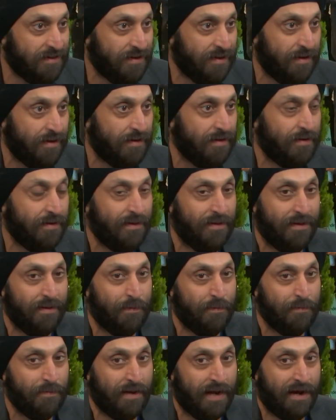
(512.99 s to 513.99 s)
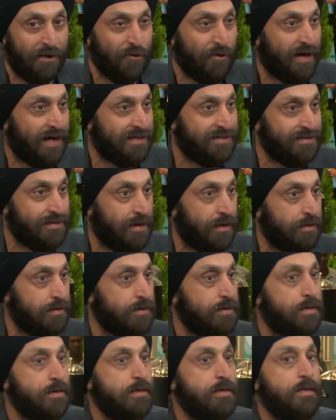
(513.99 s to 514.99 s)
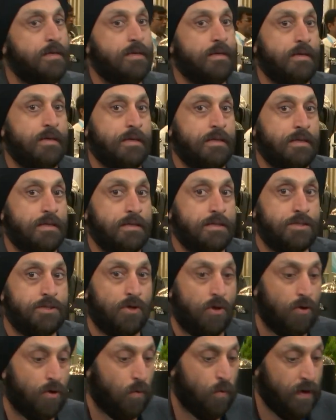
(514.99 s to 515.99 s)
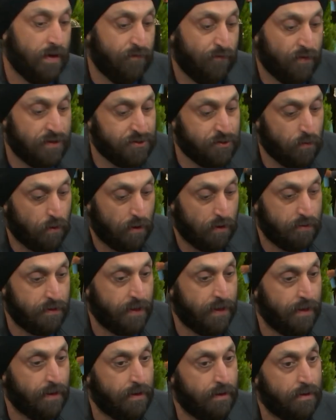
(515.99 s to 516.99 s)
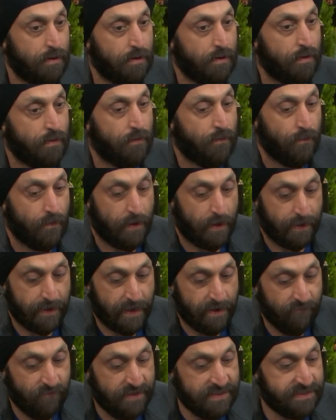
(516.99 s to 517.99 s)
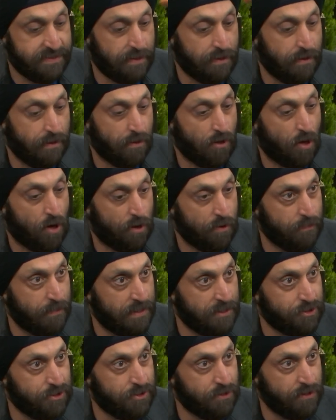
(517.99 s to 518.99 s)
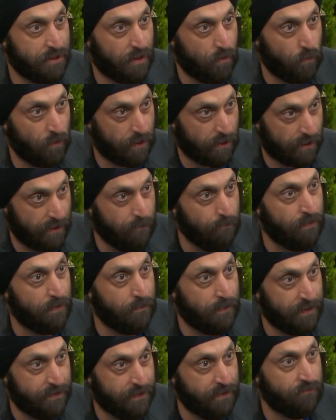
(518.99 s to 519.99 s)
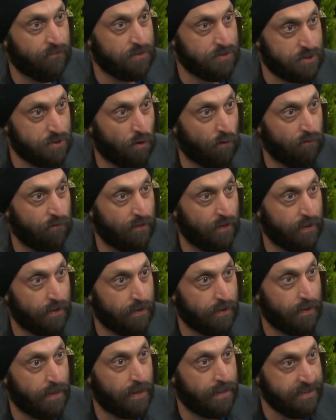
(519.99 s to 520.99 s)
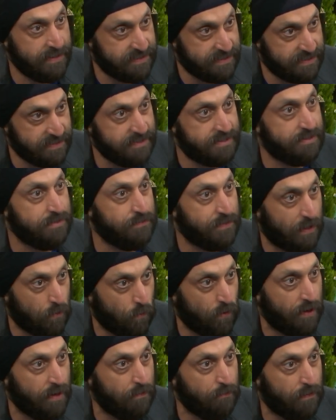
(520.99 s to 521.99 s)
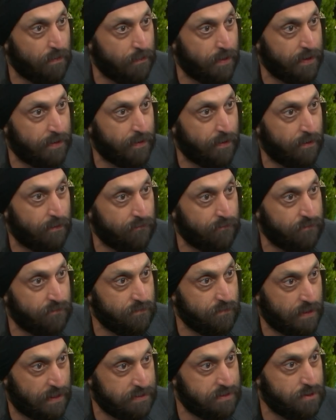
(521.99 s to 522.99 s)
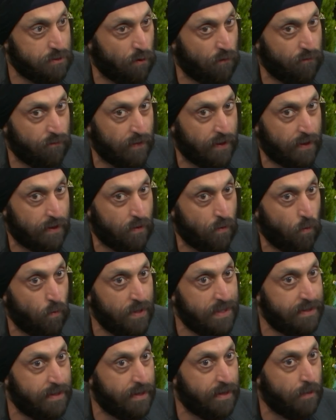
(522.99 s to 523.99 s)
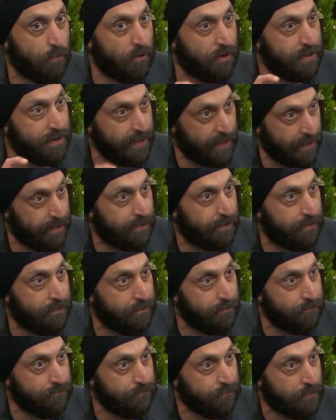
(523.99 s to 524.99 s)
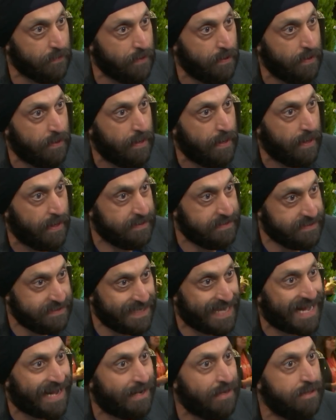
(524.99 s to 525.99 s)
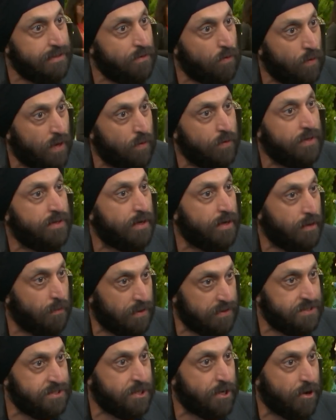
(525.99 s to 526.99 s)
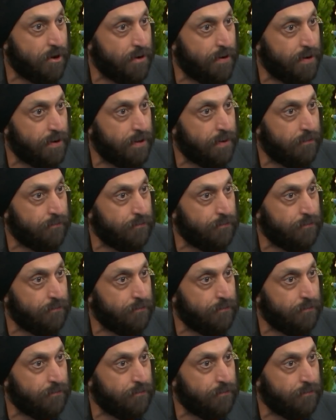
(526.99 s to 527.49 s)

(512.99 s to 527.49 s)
Uh, I'm glad you asked that. So look, we first of all think that every single automation that we are implementing for Snowflake, any system that we're implementing of, at Snowflake, we think about data exactly the way we think about security.